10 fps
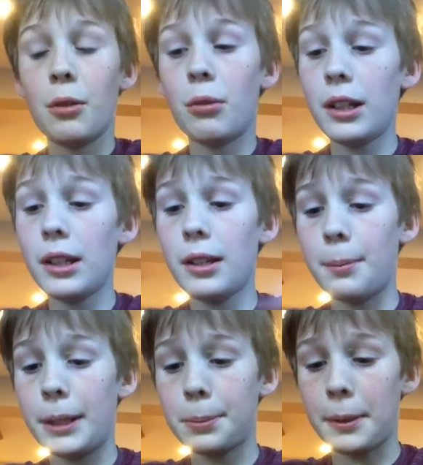One of
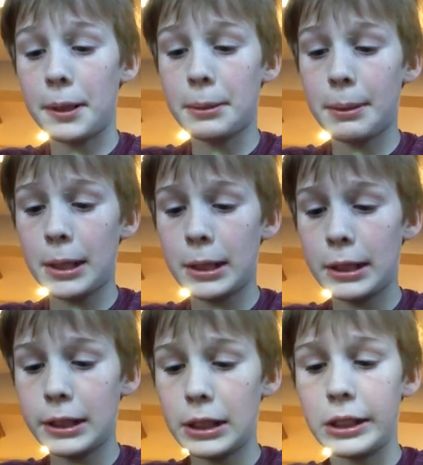the best parts about
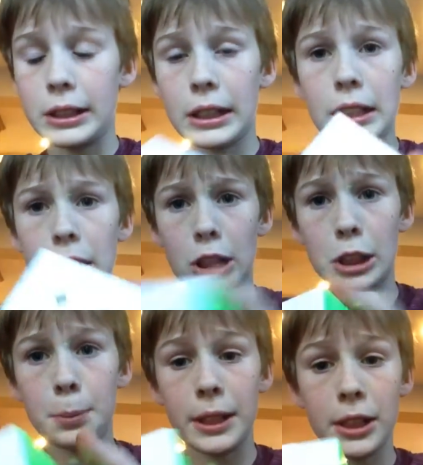this is a
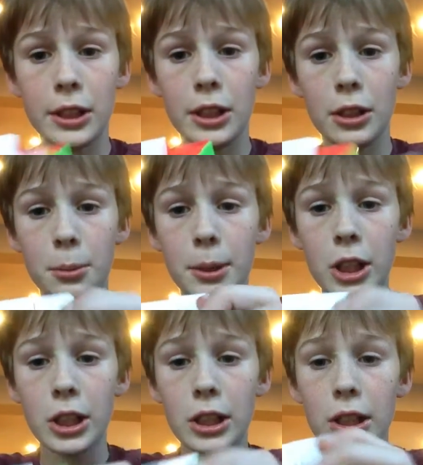speed cube.
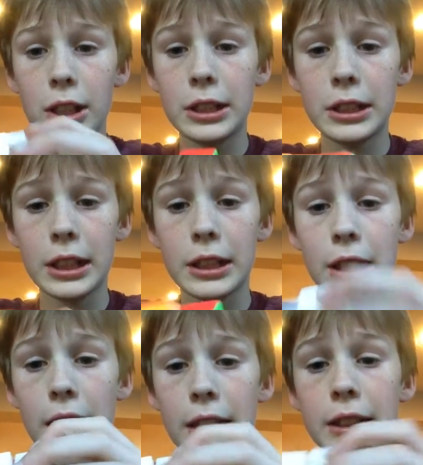This is like
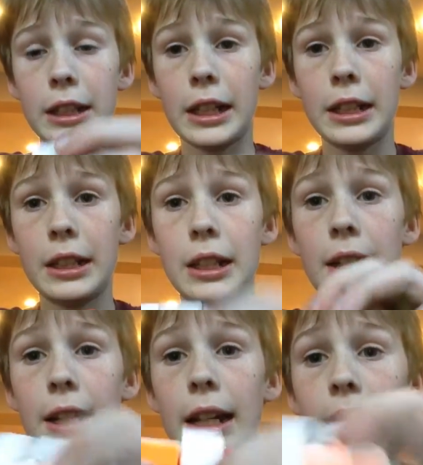the nice kind.
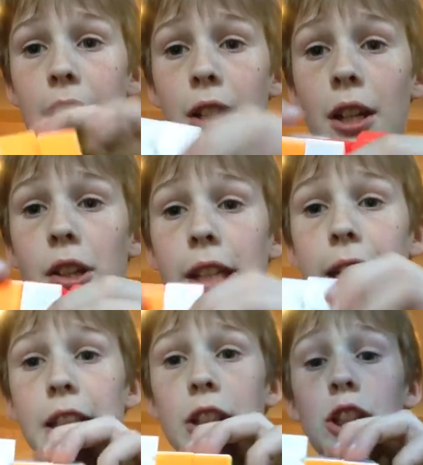And another
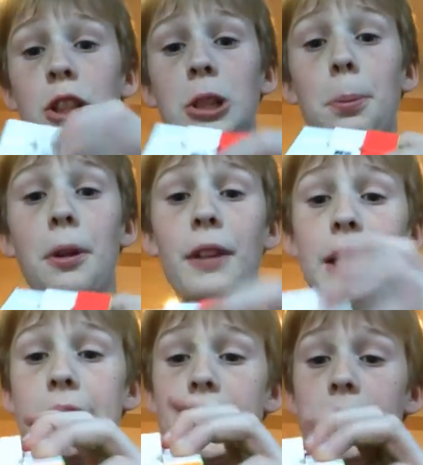thing, it's super
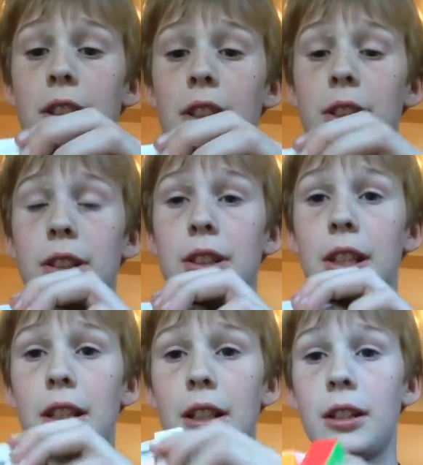fast on turns.
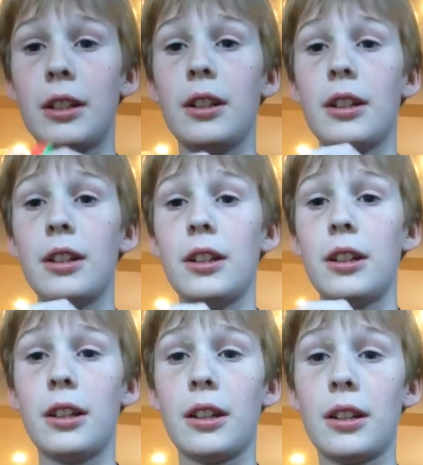Like
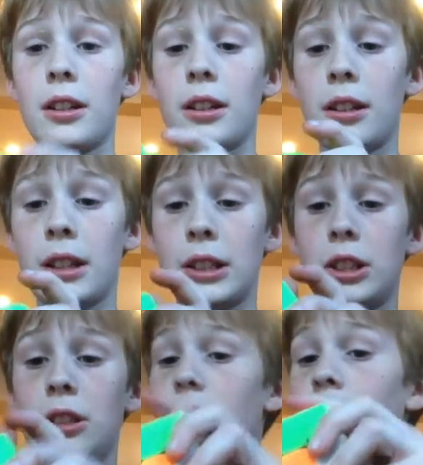
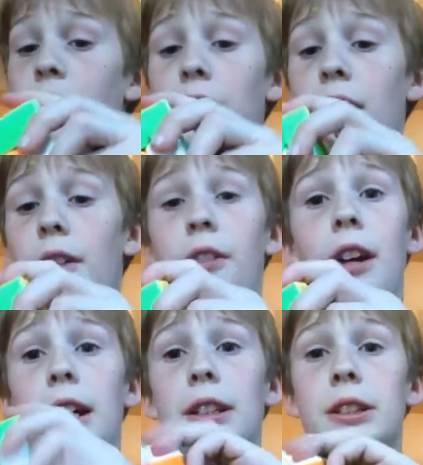it's just very
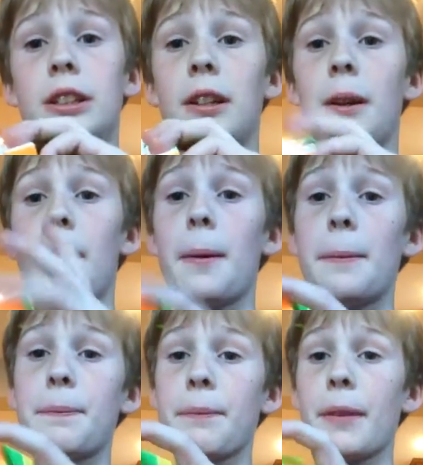fast.
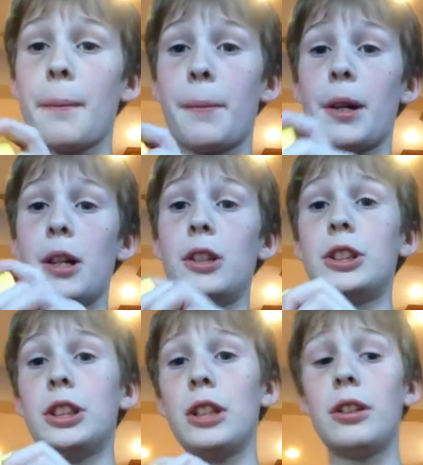But
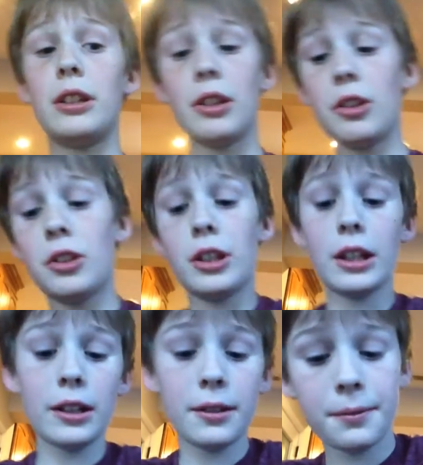also another
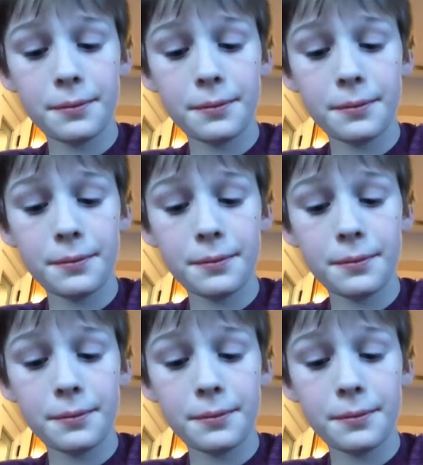thing.